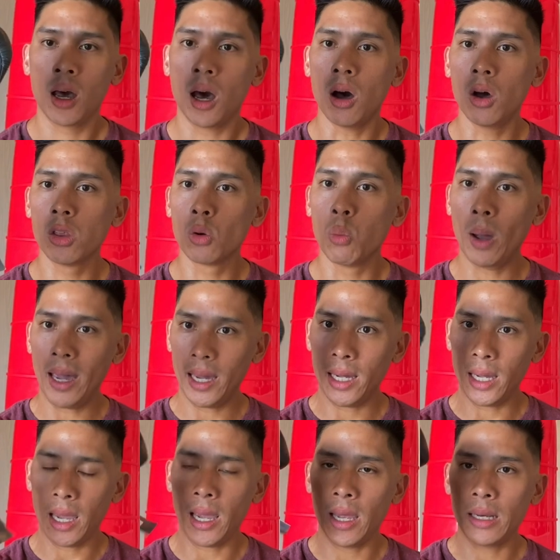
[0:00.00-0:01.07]
all the
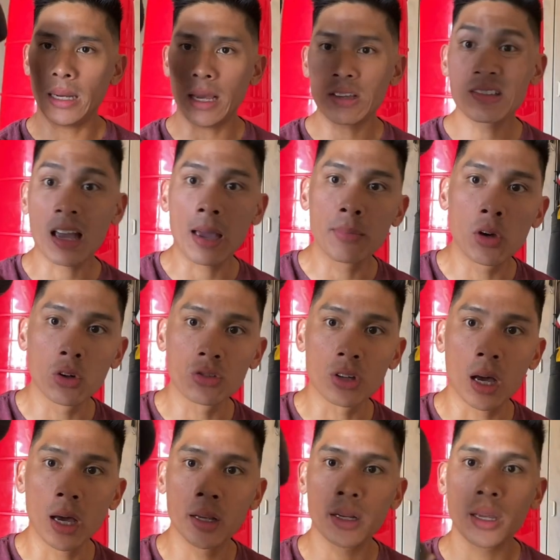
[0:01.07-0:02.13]
way, and as time goes
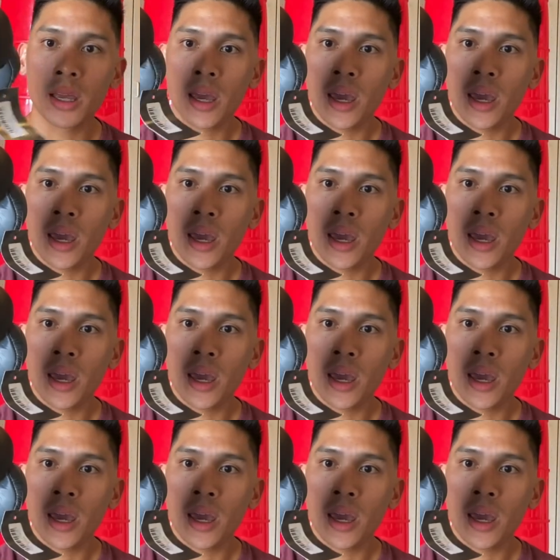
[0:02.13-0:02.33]
on